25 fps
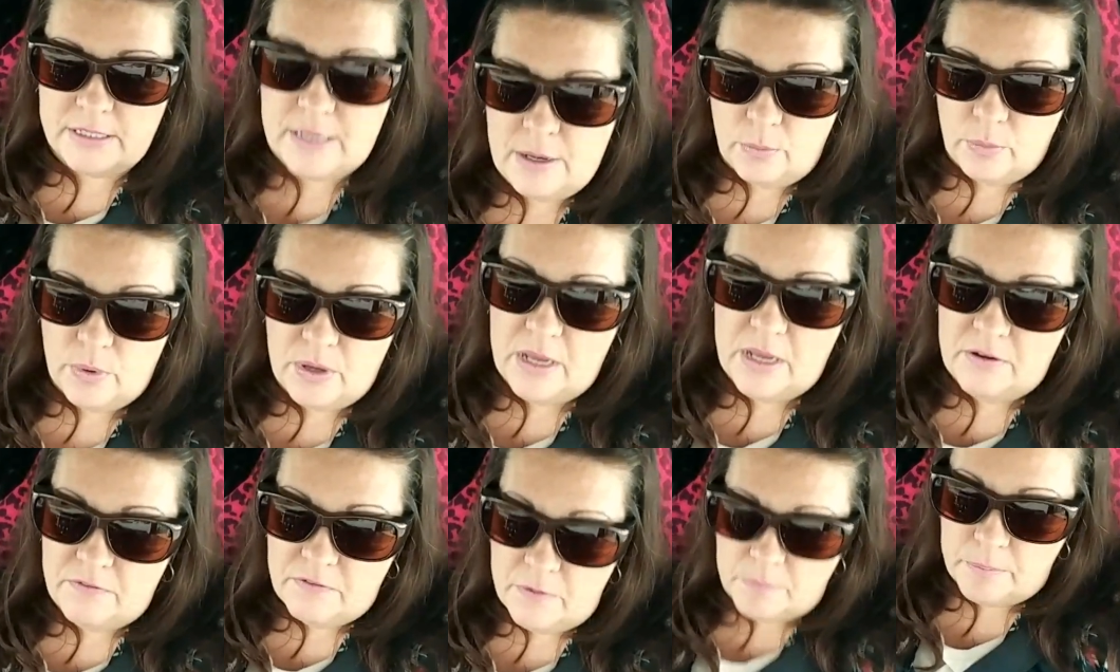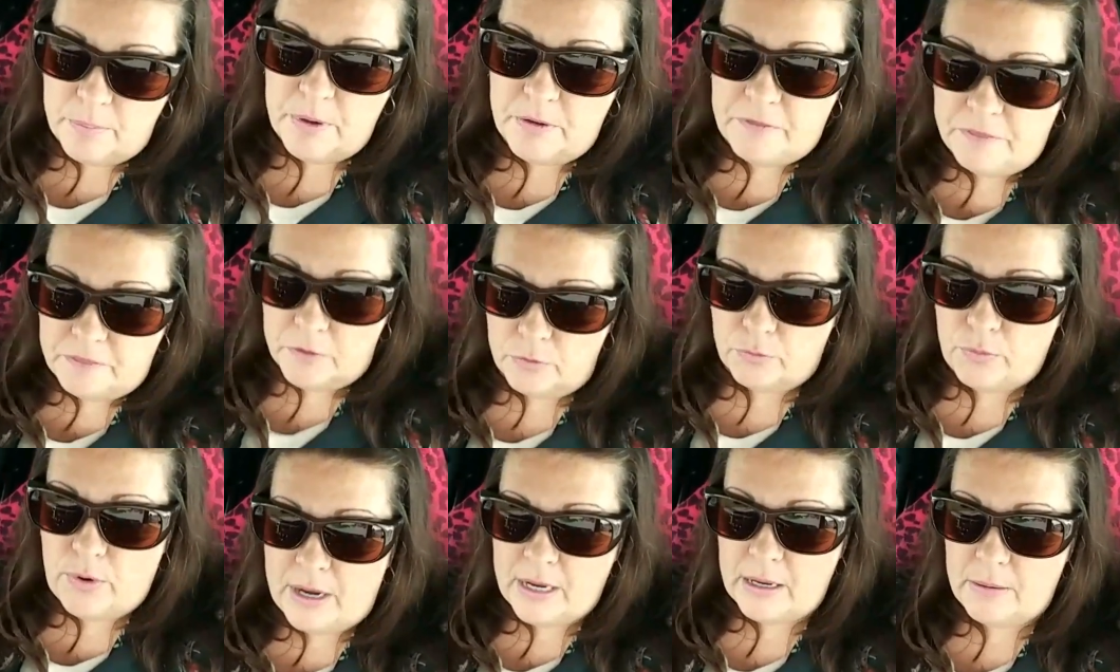And we even put
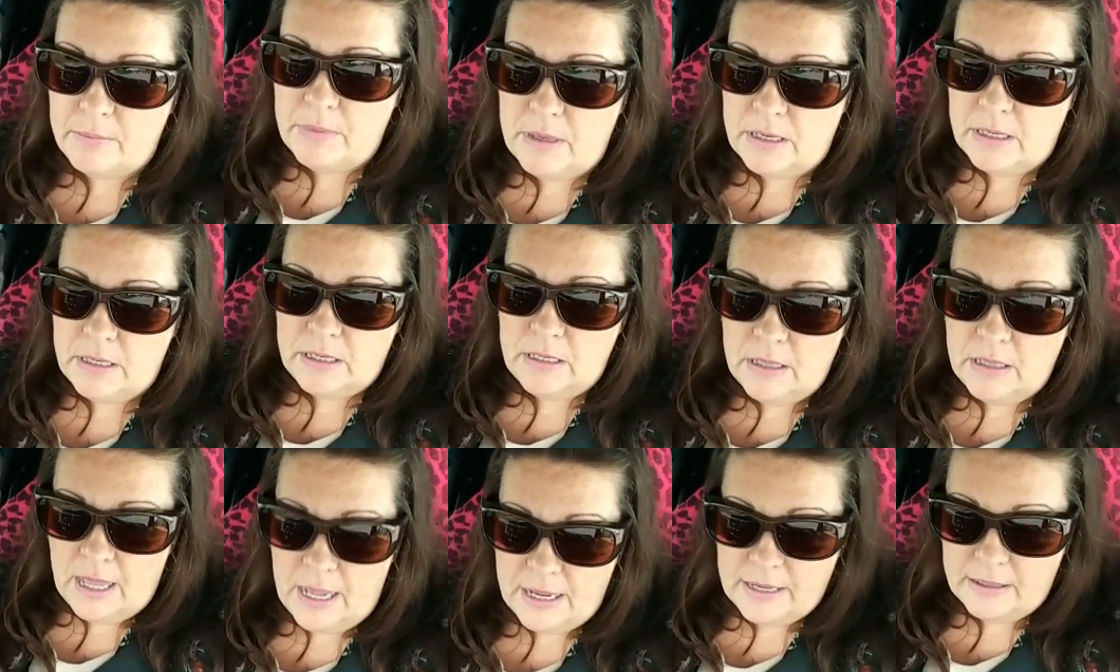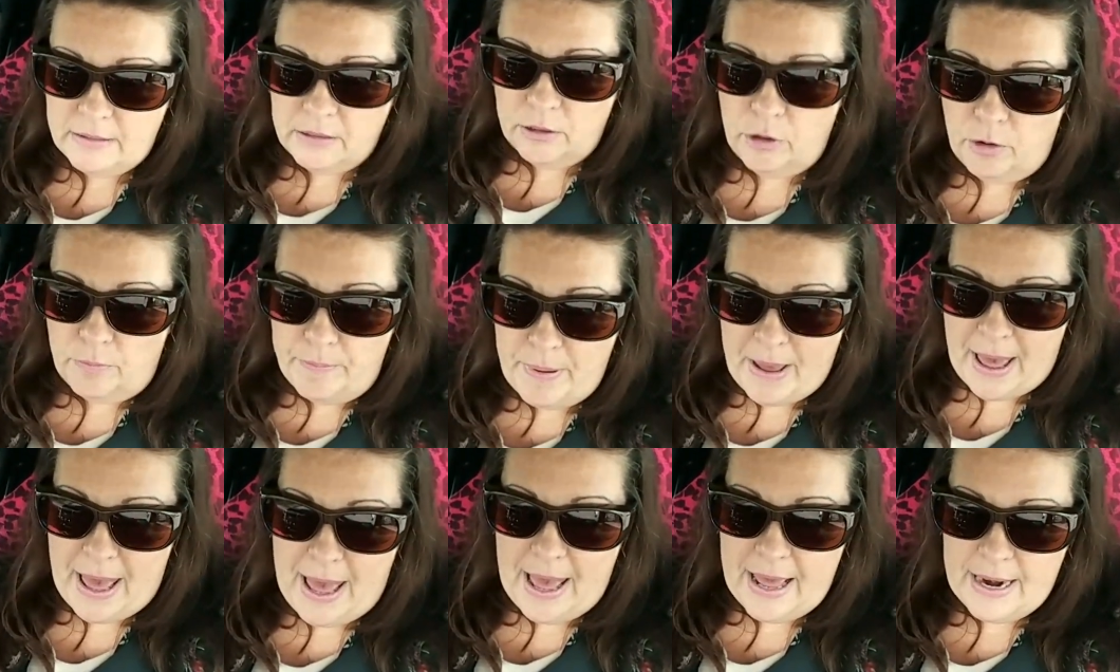the recommended like little
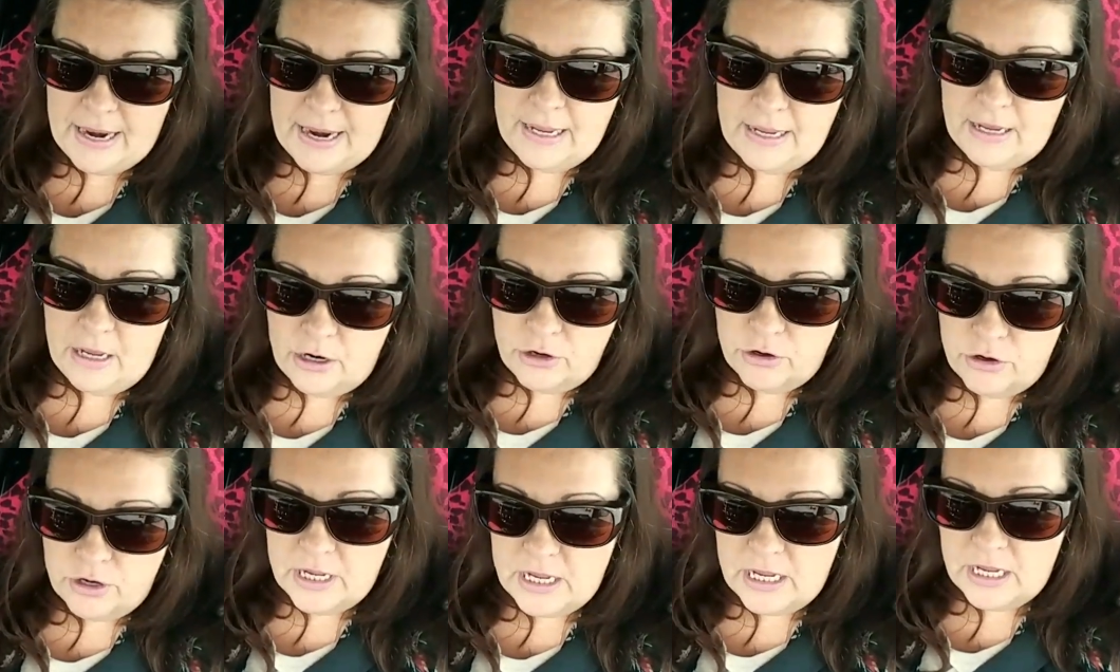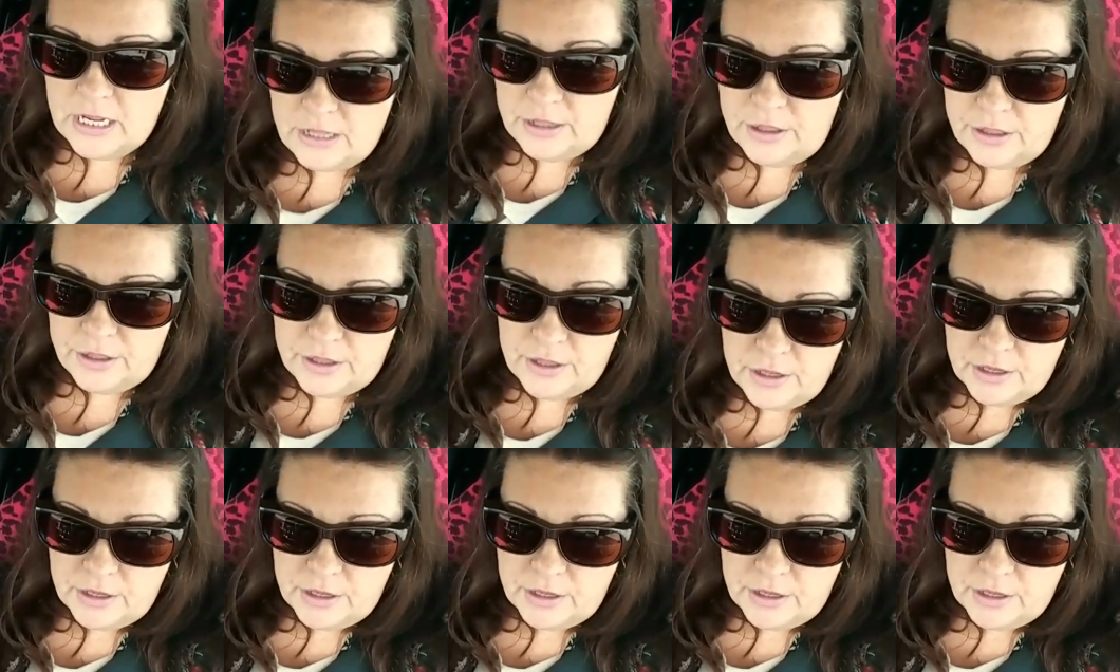padding underneath.